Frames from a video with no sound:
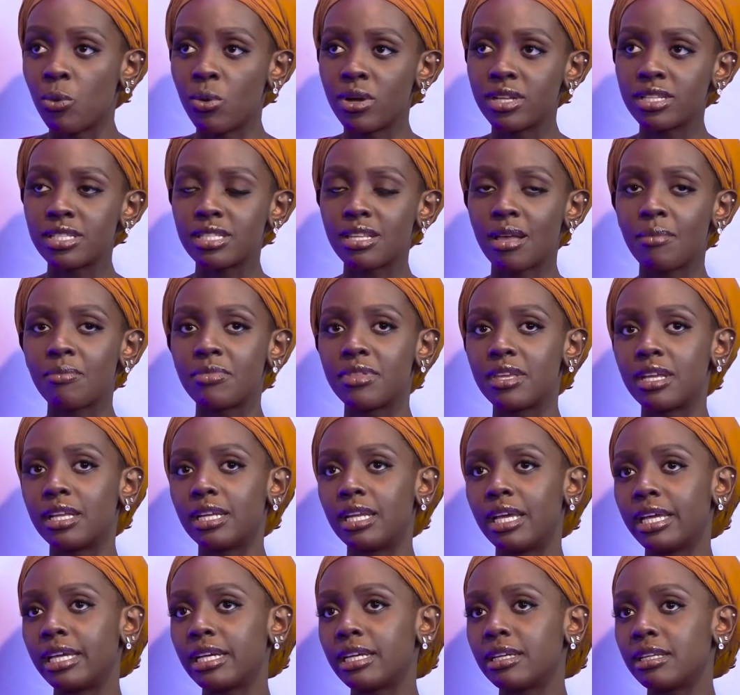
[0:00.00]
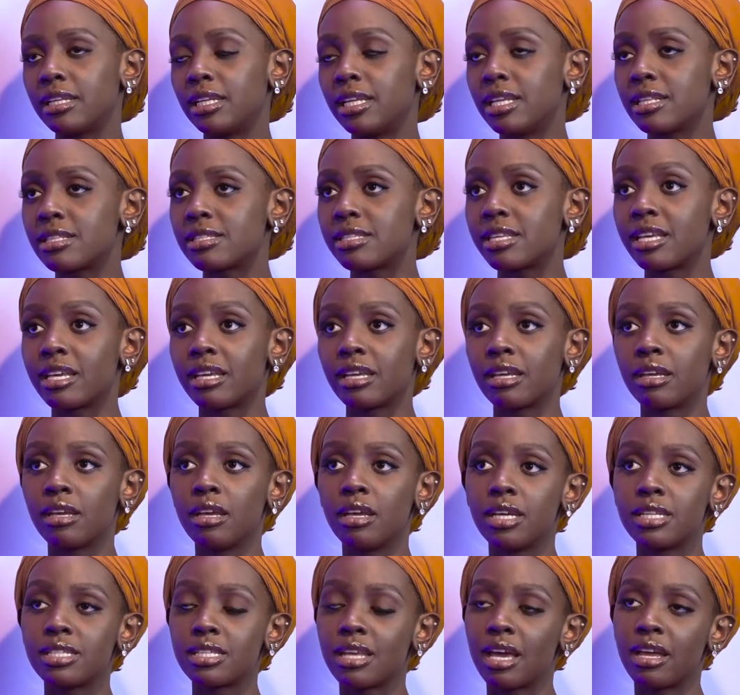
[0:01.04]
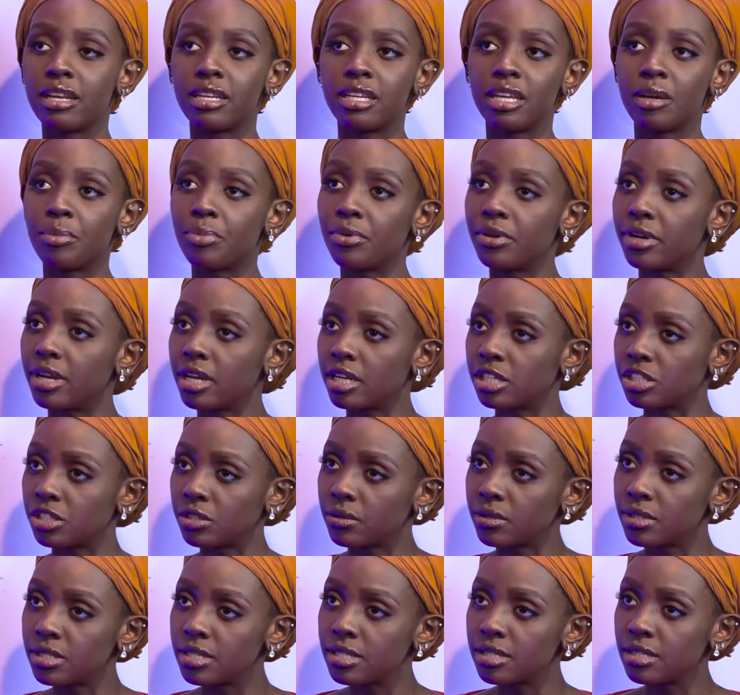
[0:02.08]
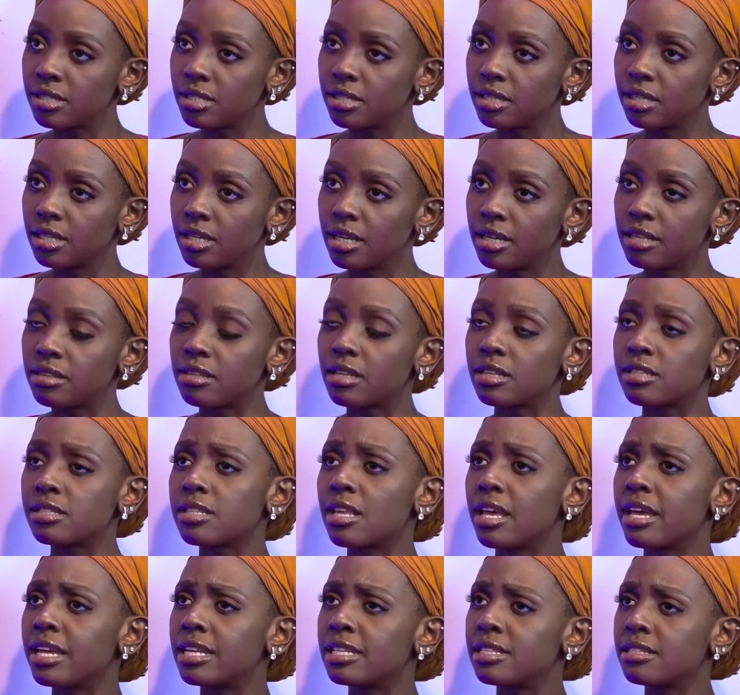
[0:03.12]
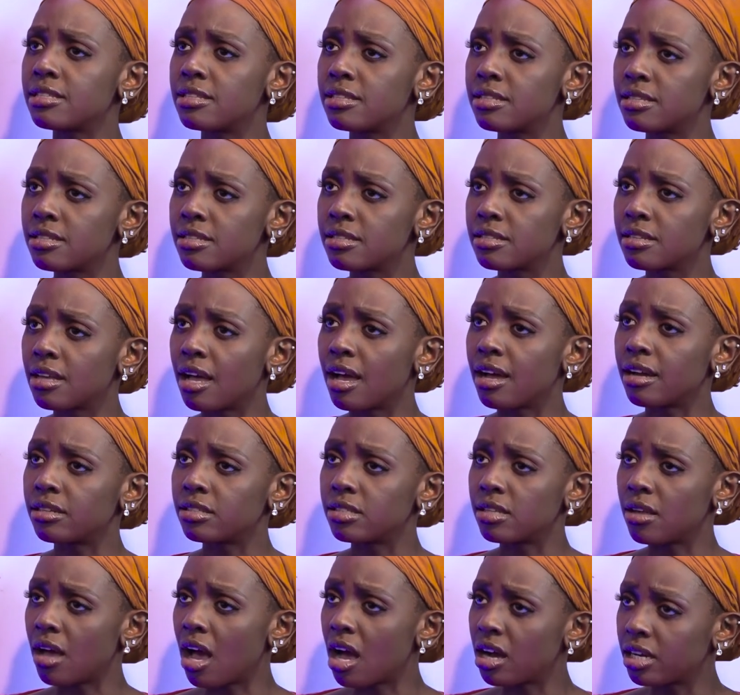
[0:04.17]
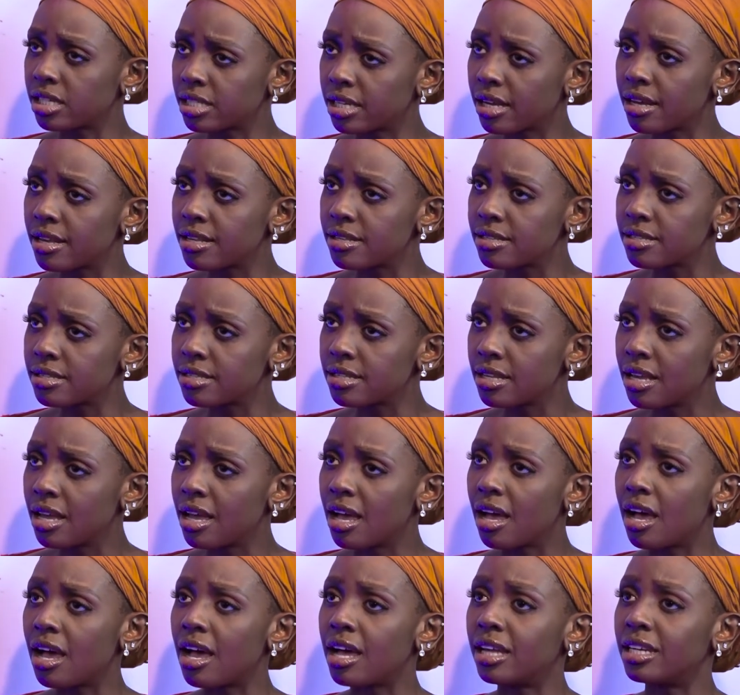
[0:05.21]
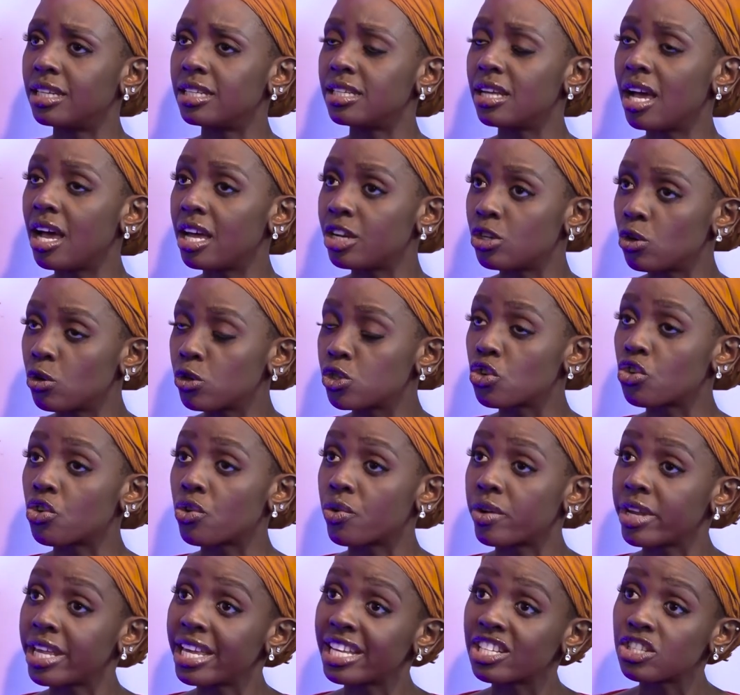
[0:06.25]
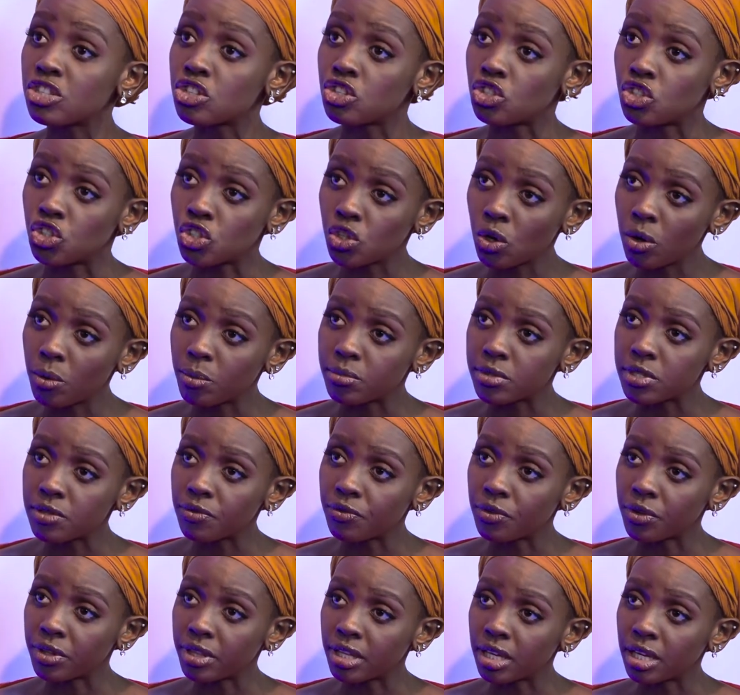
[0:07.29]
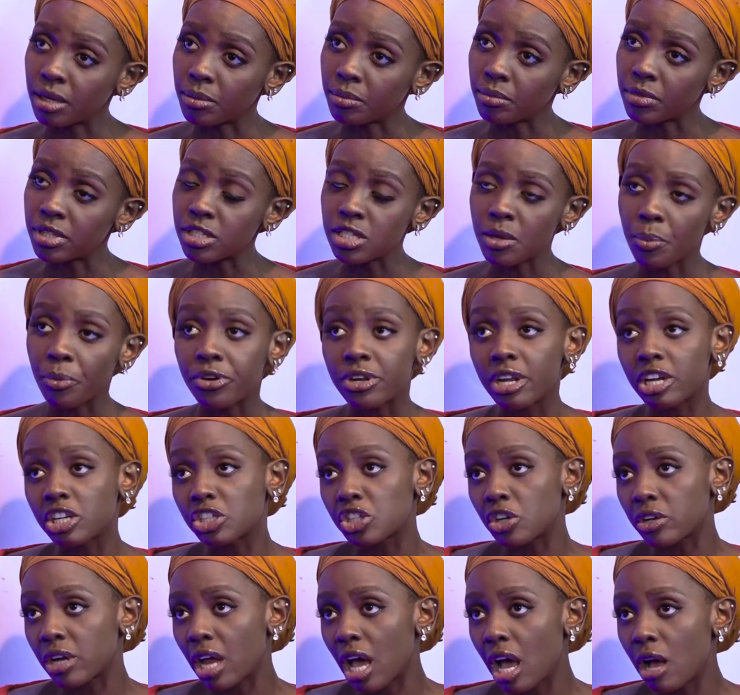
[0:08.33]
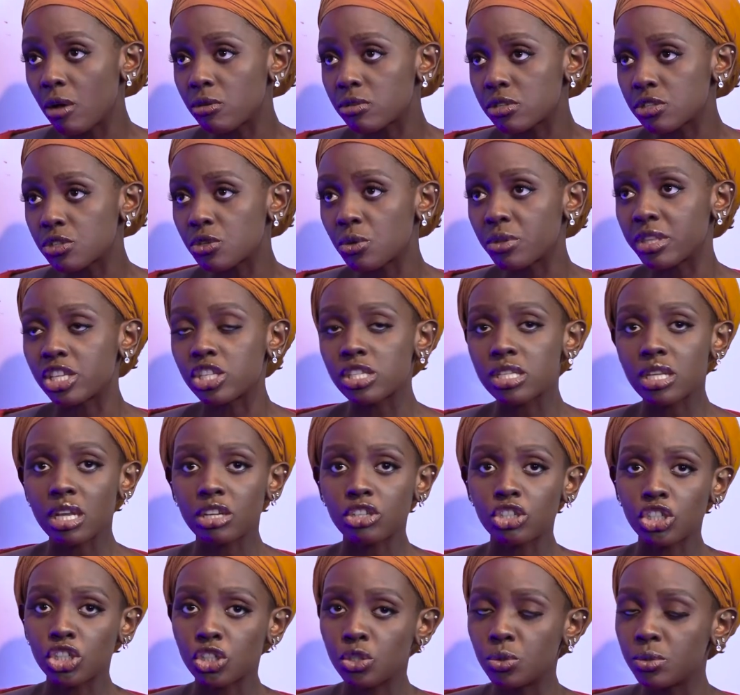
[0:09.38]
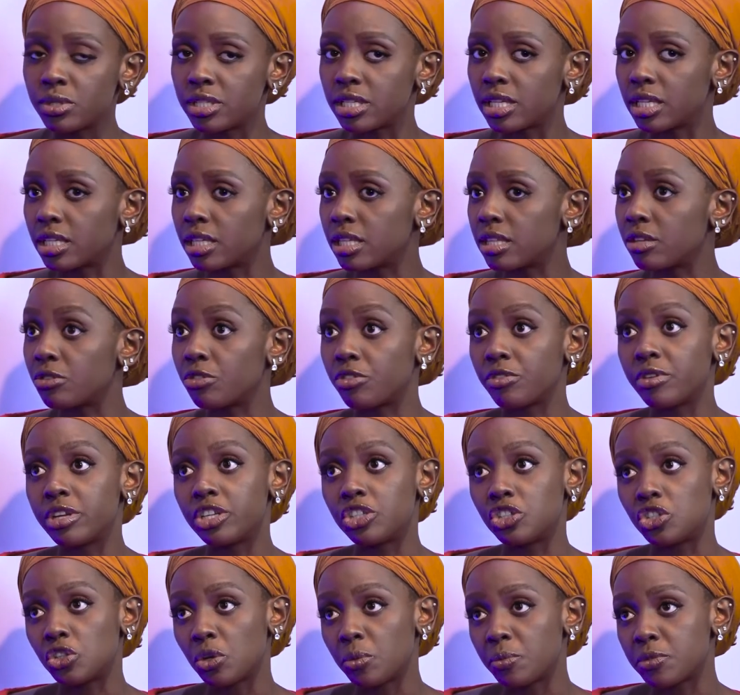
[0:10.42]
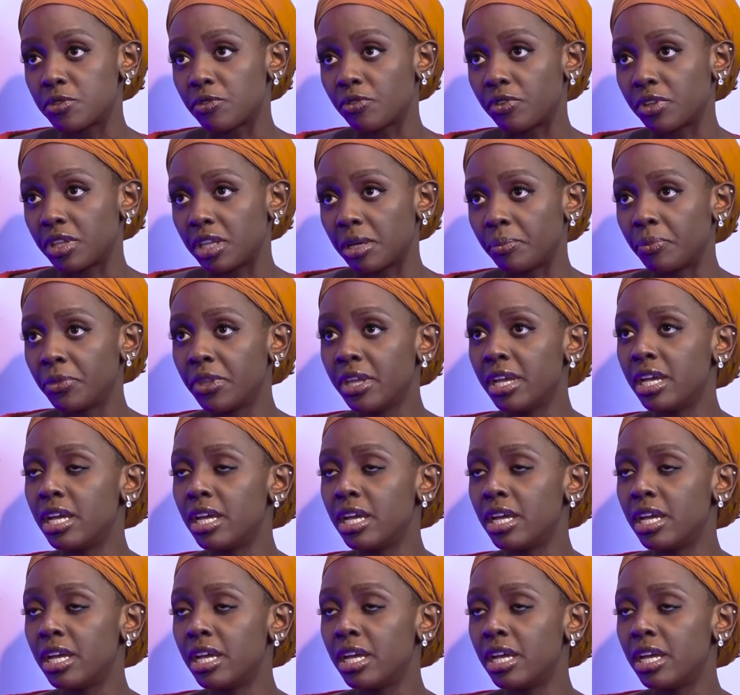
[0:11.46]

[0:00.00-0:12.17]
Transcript: I want something like, let's say, Tania Productions that signs actors. And also creates jobs for them. It's a production house, so they start shooting and they create jobs for them.